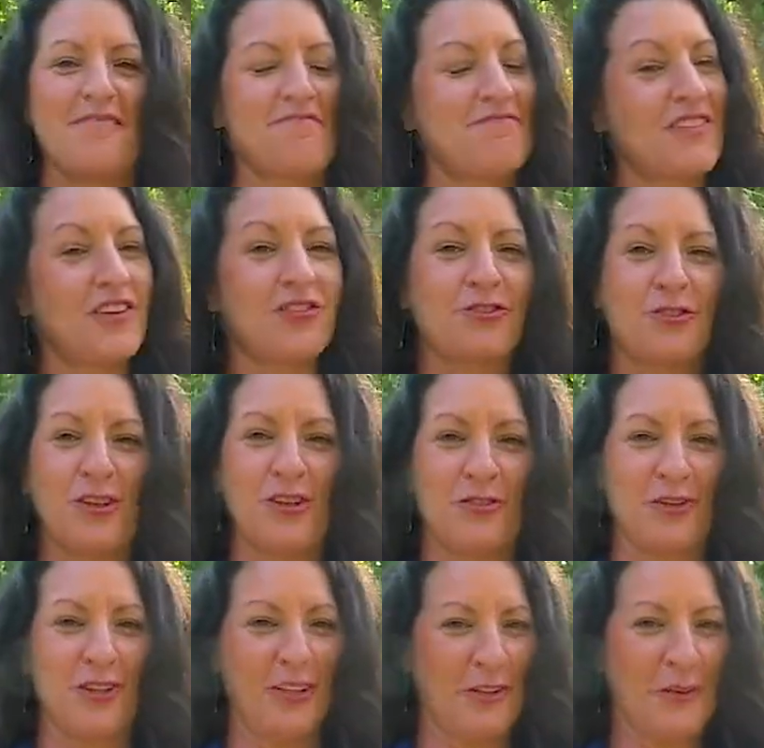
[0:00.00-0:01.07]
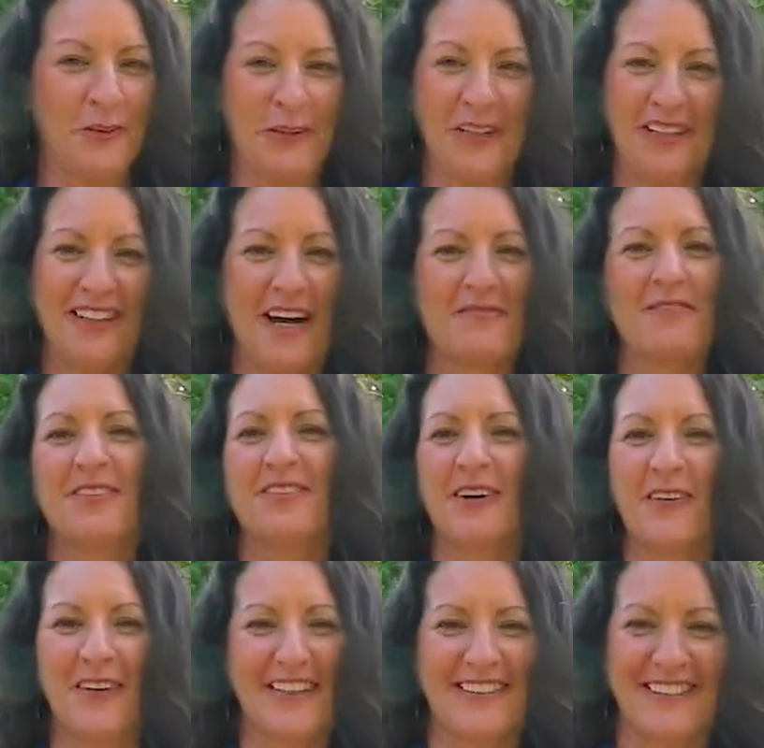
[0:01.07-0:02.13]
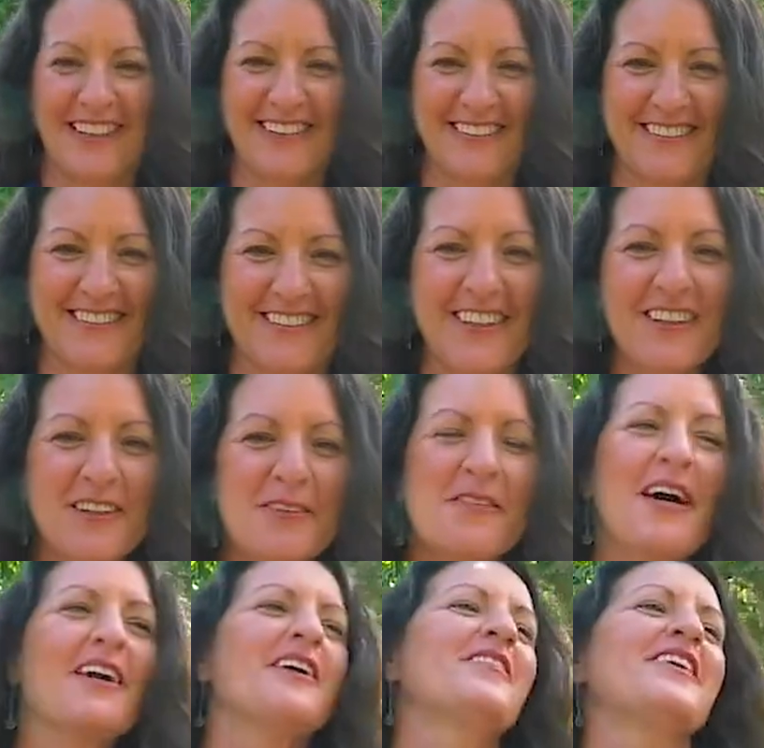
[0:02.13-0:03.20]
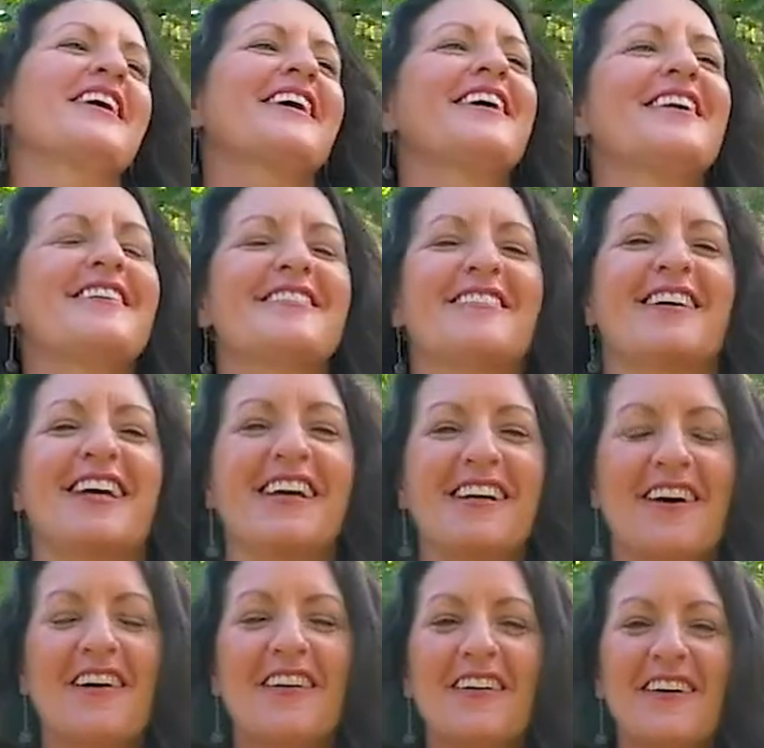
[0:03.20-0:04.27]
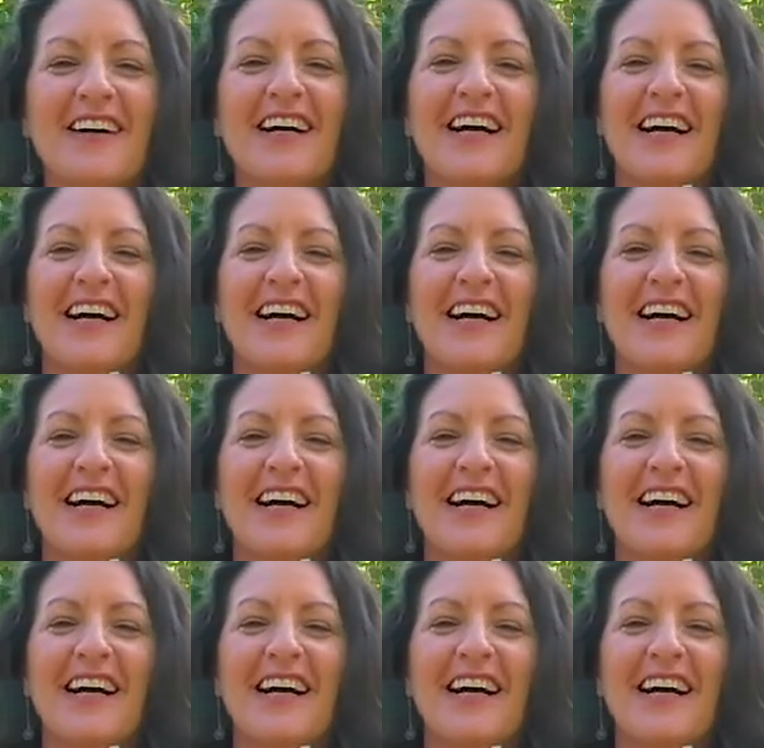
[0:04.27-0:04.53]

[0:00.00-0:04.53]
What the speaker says: This tree is really cool. I'm so excited to tell you about it because ginkgo